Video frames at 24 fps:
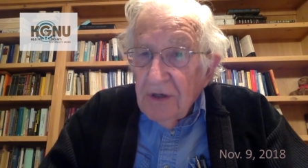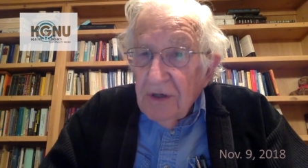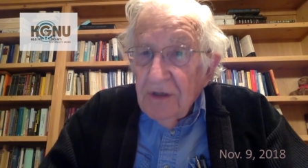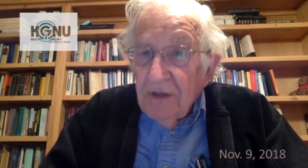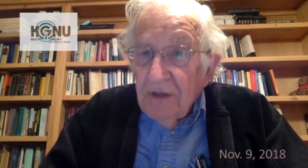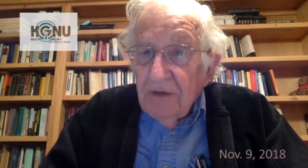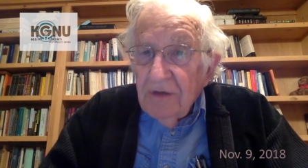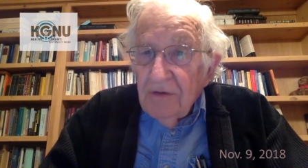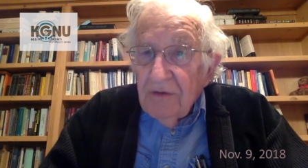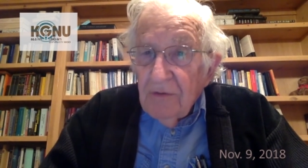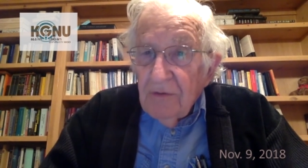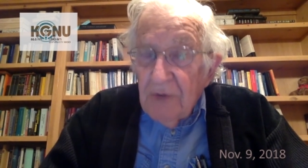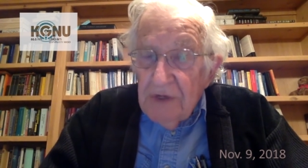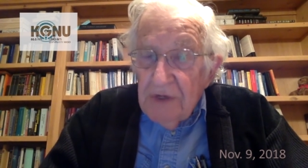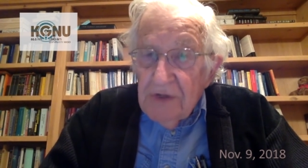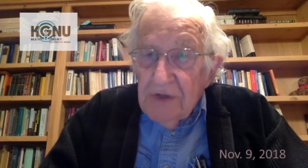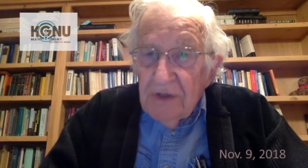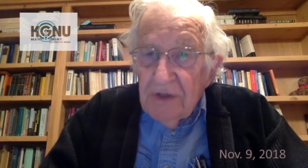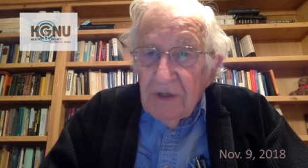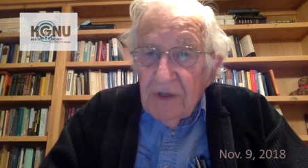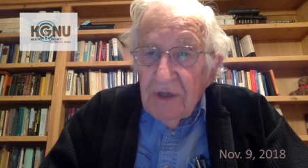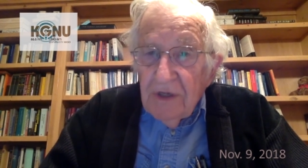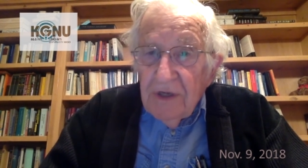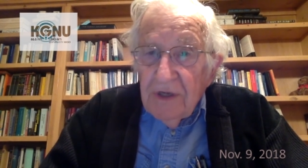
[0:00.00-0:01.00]

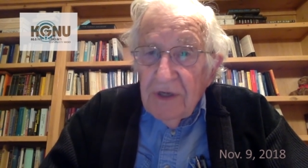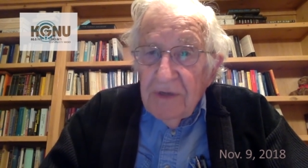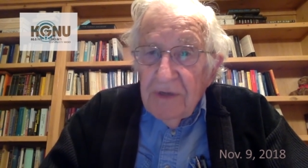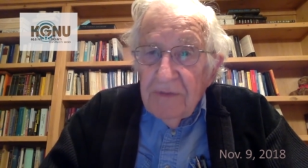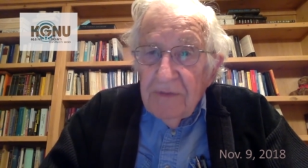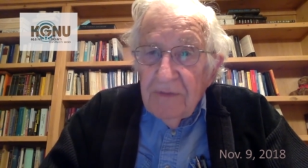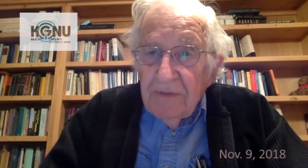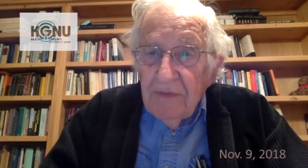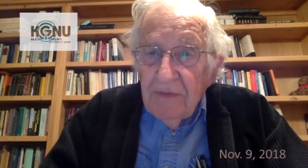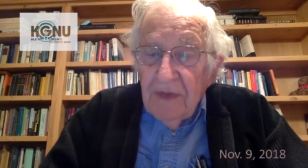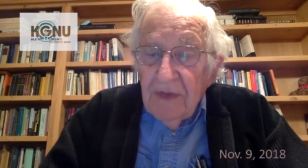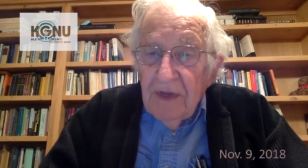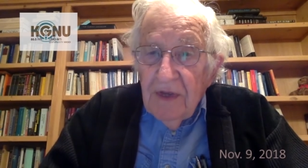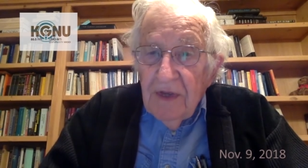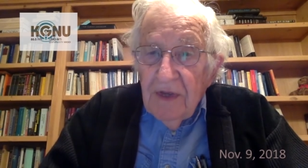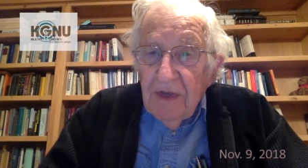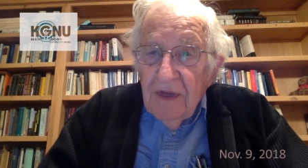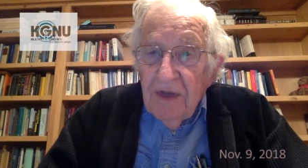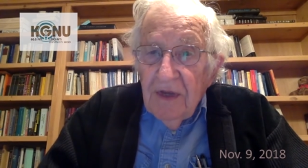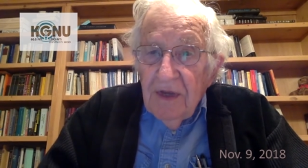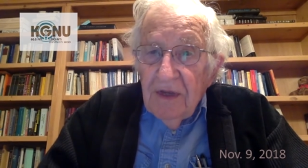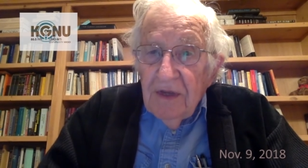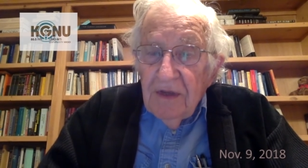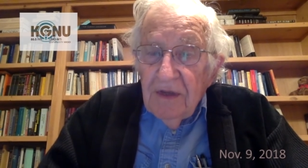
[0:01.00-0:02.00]
recently.
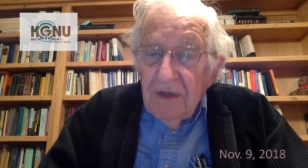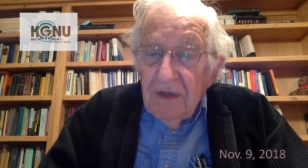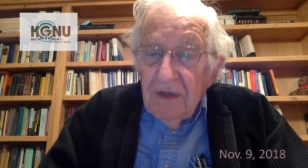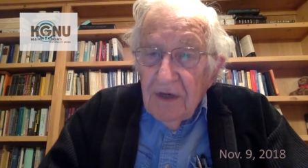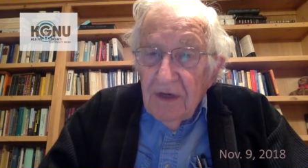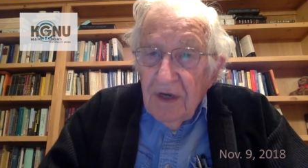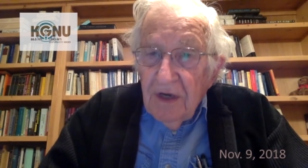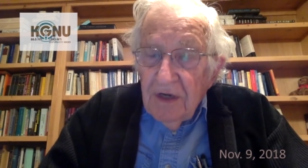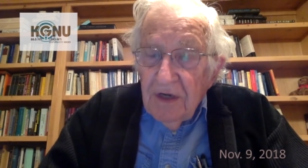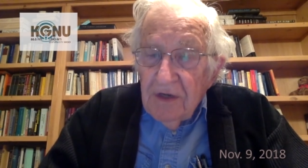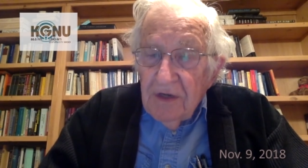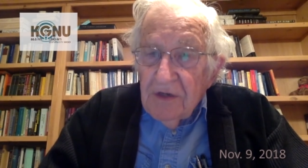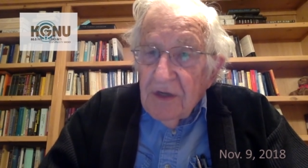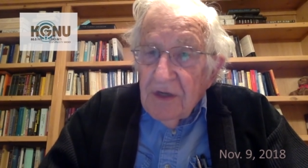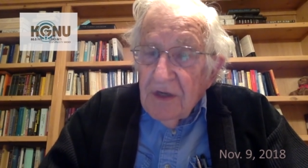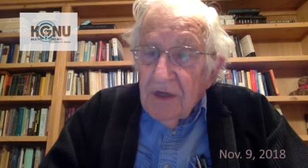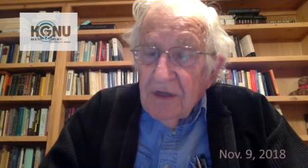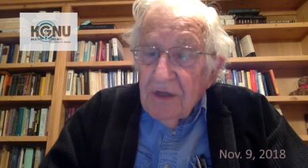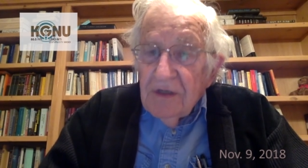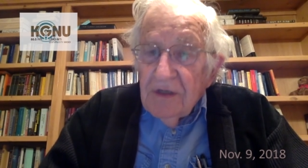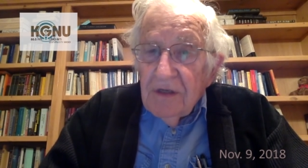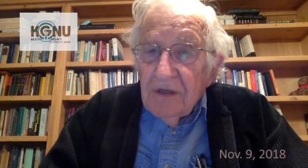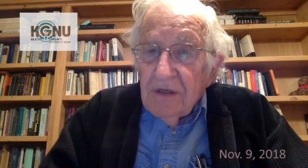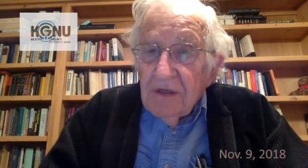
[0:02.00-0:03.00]
The United
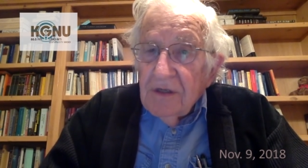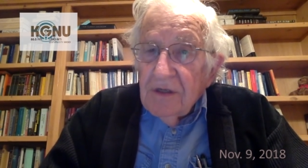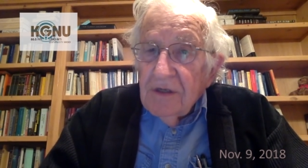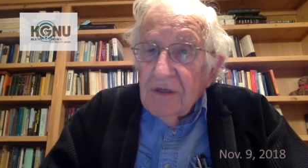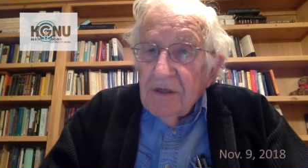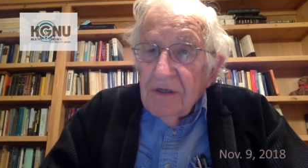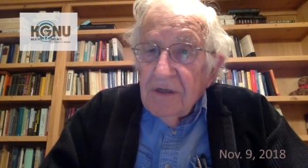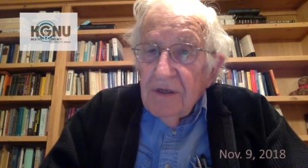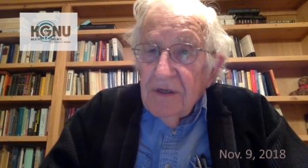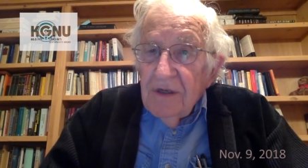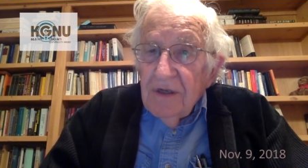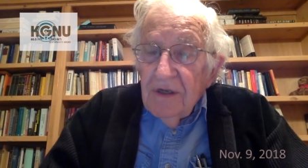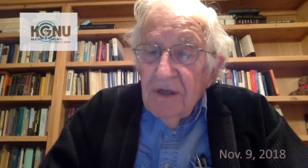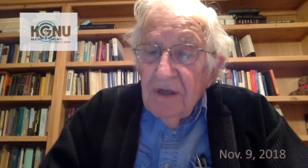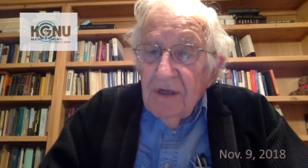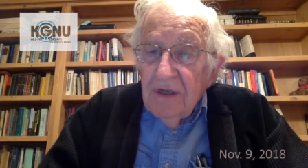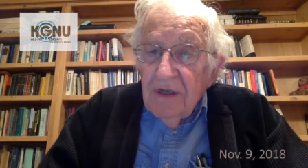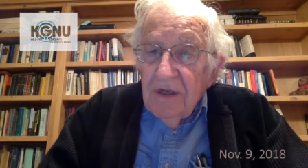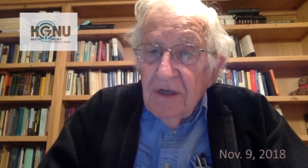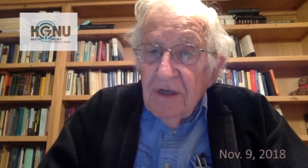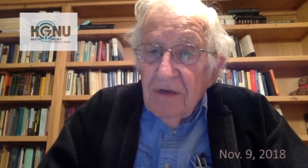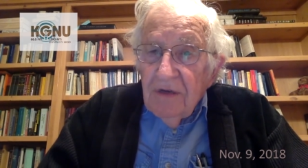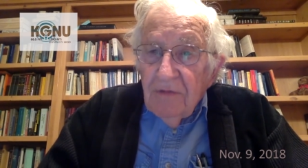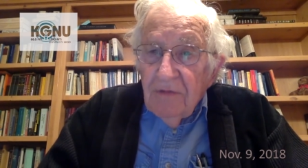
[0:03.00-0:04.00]
States is
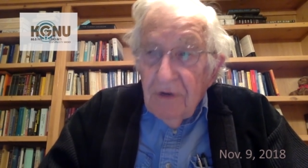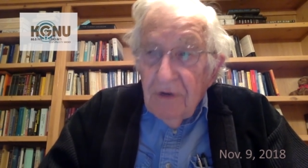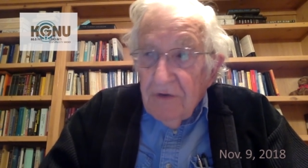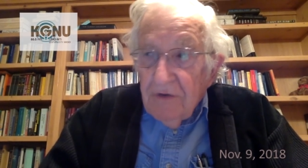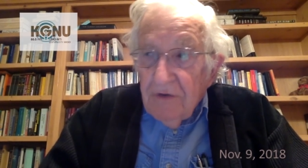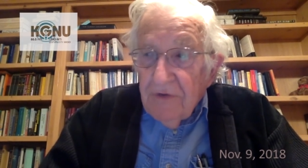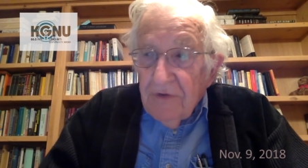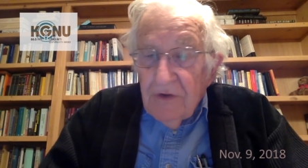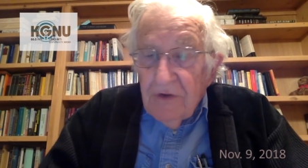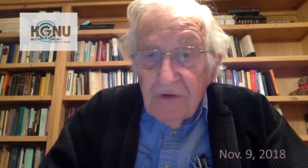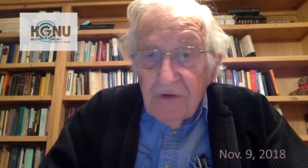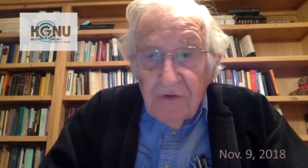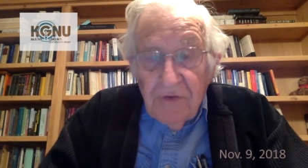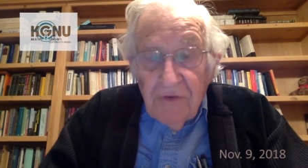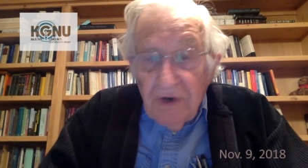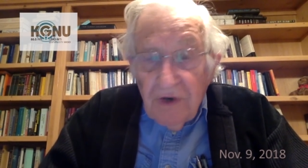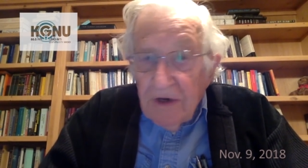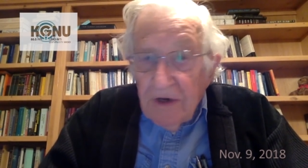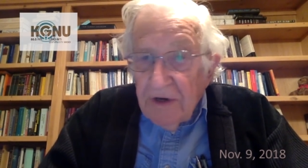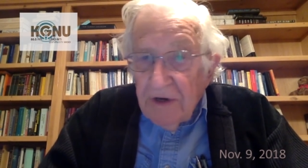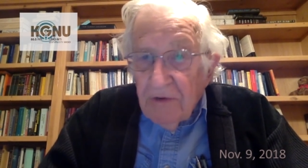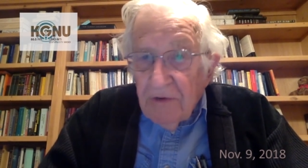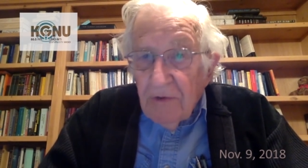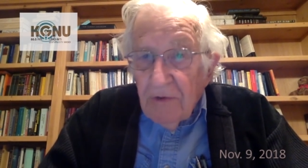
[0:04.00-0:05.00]
one of those
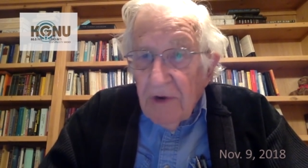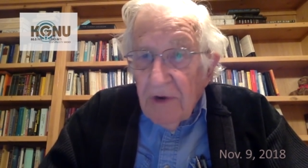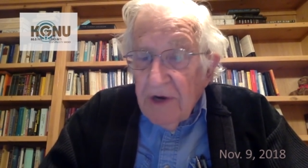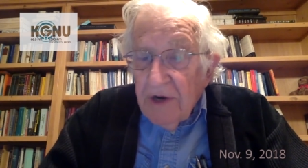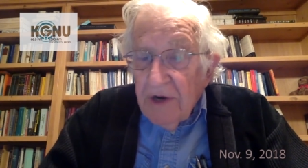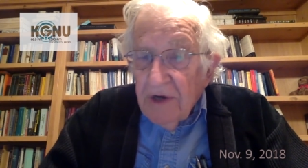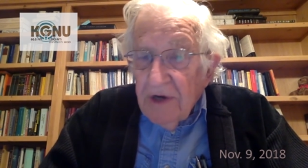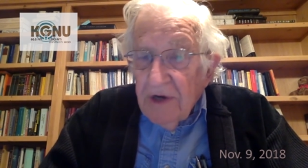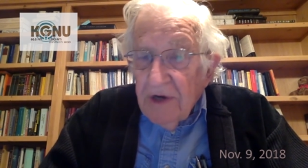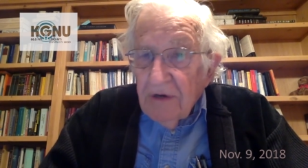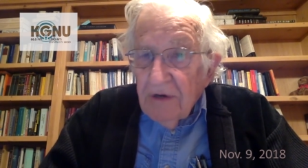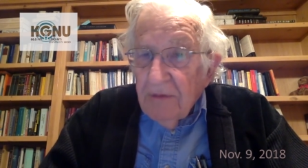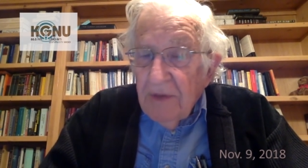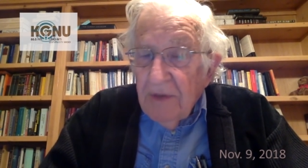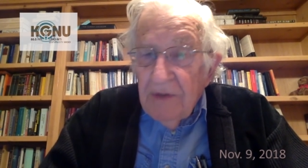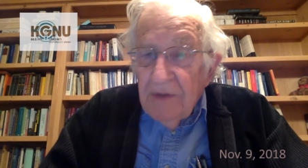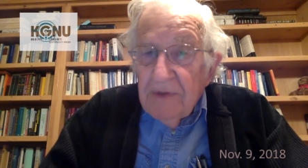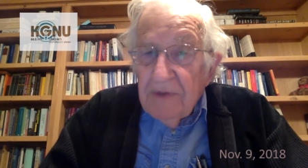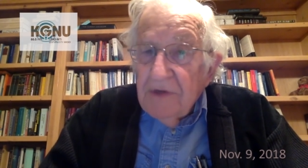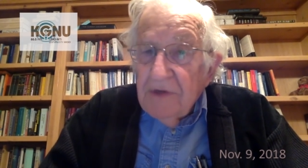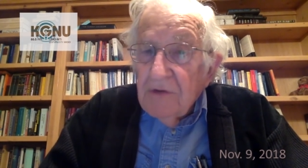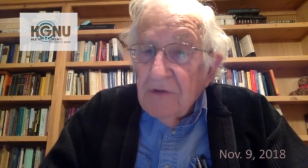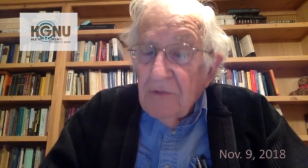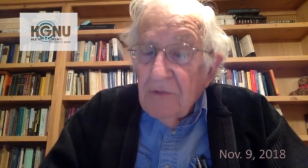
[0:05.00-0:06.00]
very rare, maybe
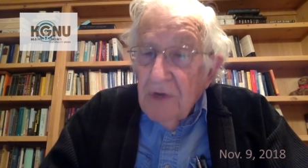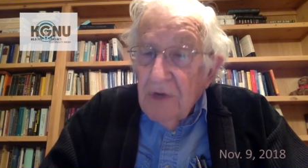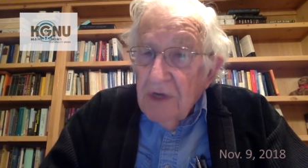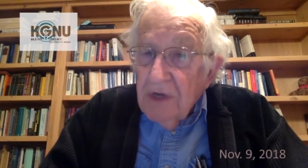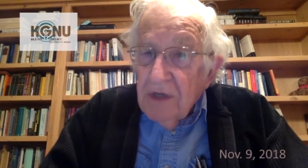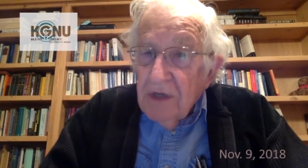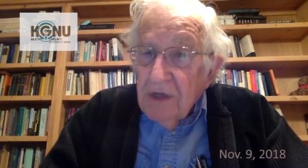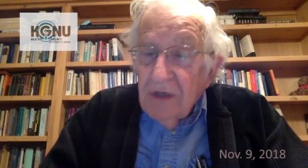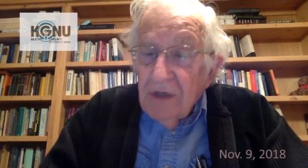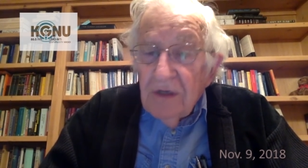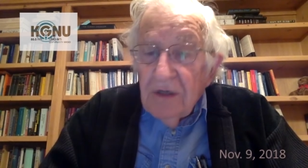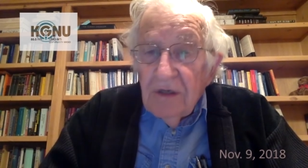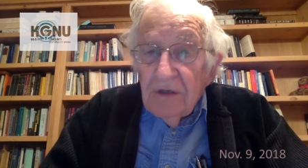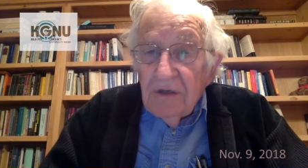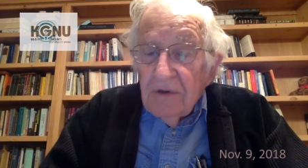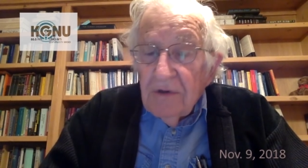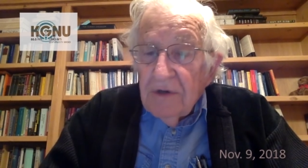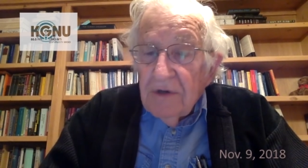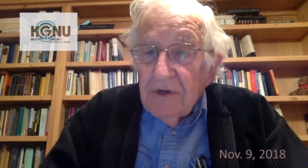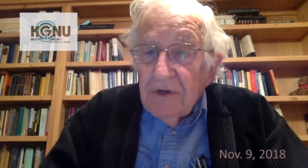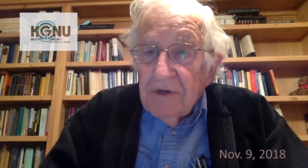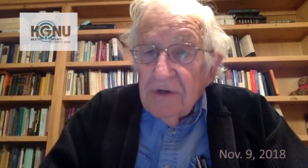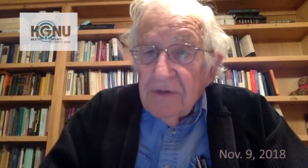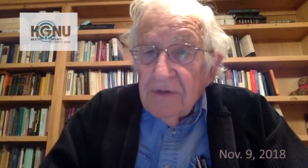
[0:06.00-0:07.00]
unique
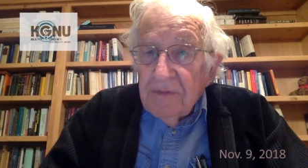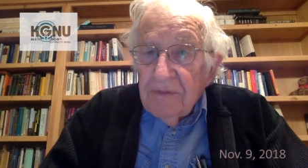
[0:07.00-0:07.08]
countries,